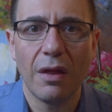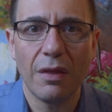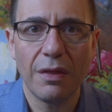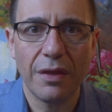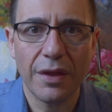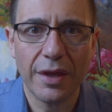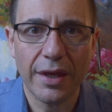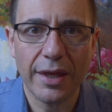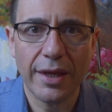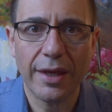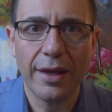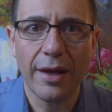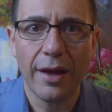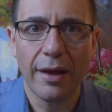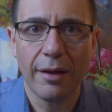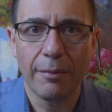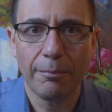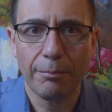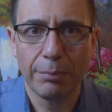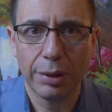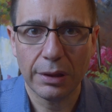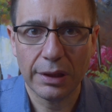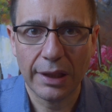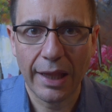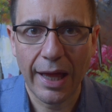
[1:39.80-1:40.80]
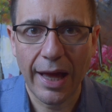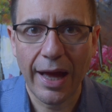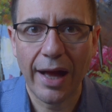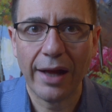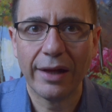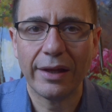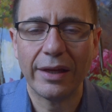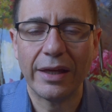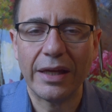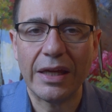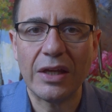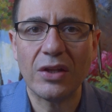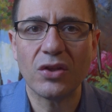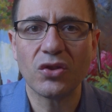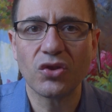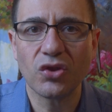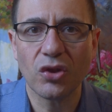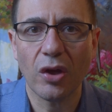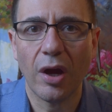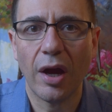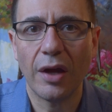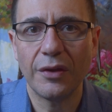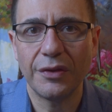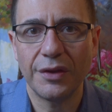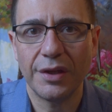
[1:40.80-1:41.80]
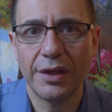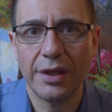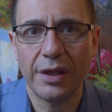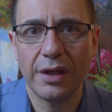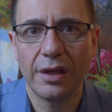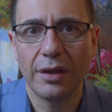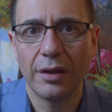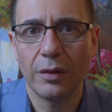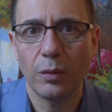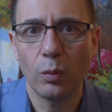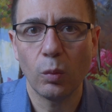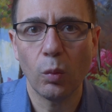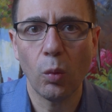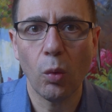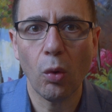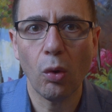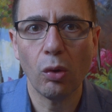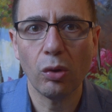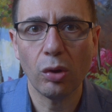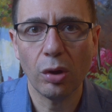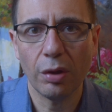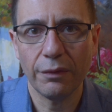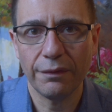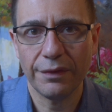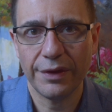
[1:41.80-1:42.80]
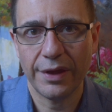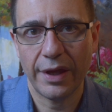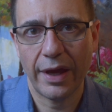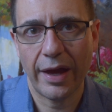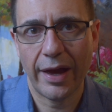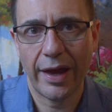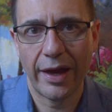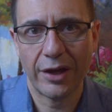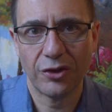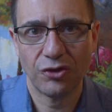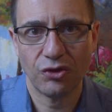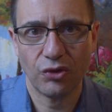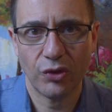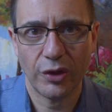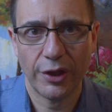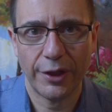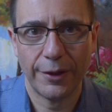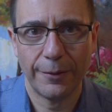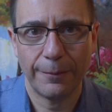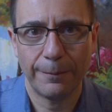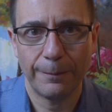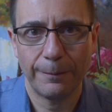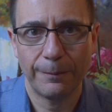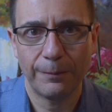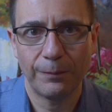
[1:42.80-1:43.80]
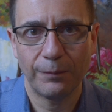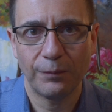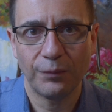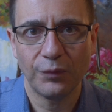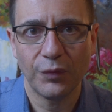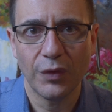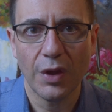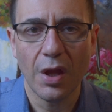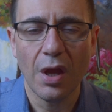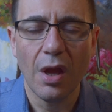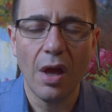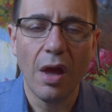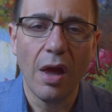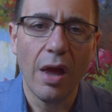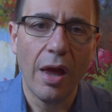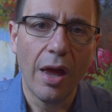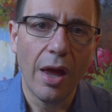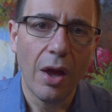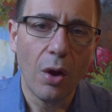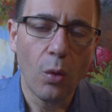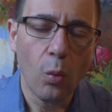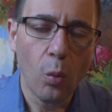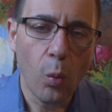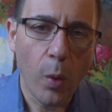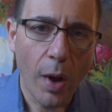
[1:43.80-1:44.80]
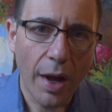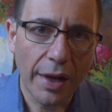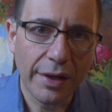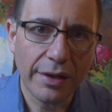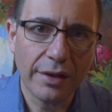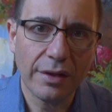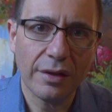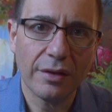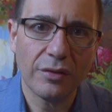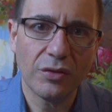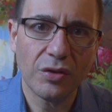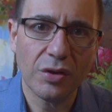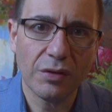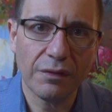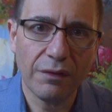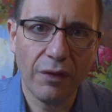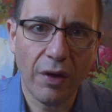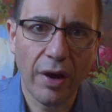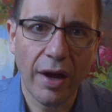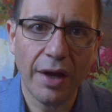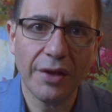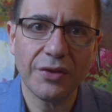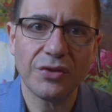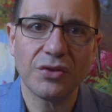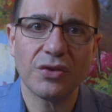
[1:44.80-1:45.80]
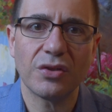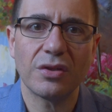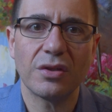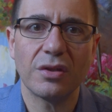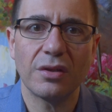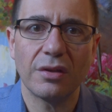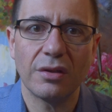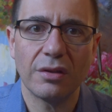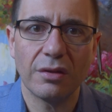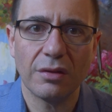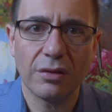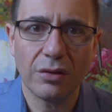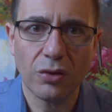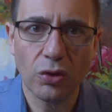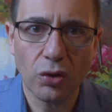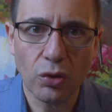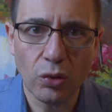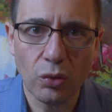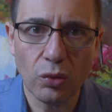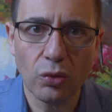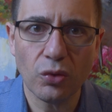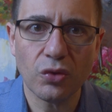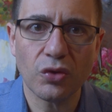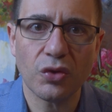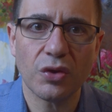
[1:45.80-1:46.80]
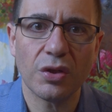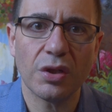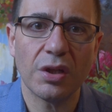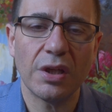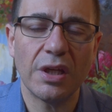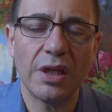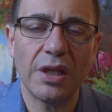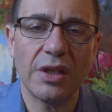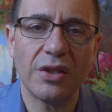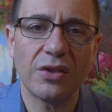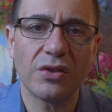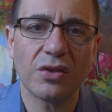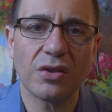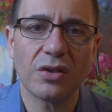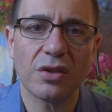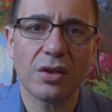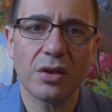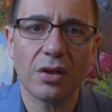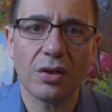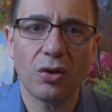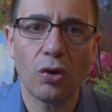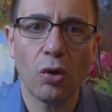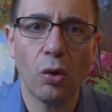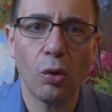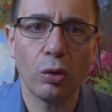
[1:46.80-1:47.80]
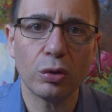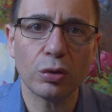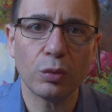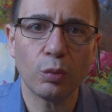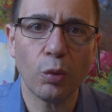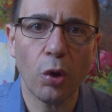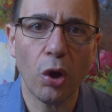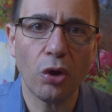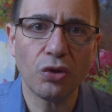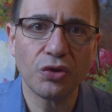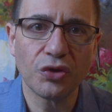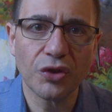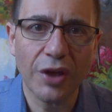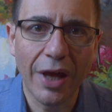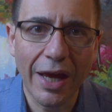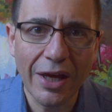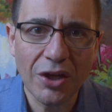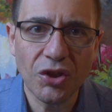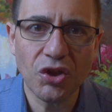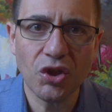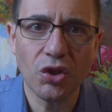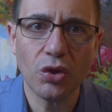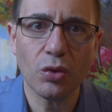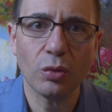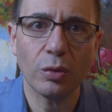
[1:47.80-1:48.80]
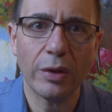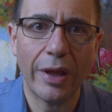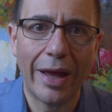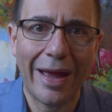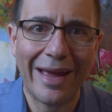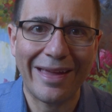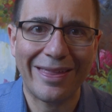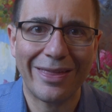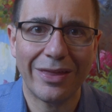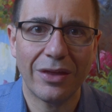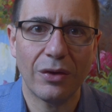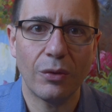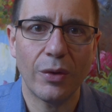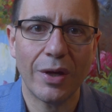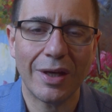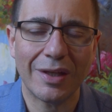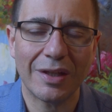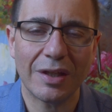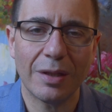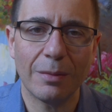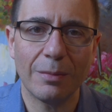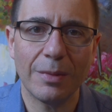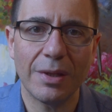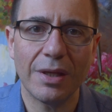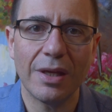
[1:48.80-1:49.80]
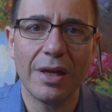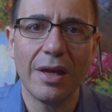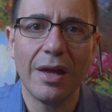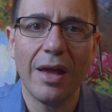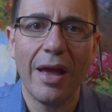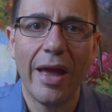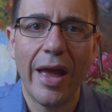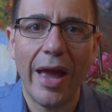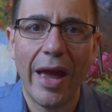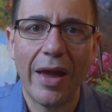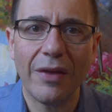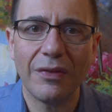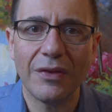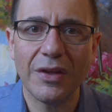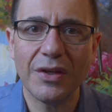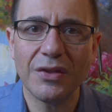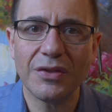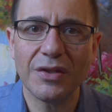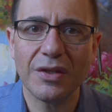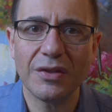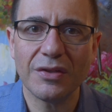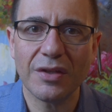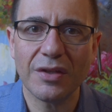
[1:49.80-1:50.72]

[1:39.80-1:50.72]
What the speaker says: the plaque inside the wall of the artery. One device used is called rotational atherectomy, and this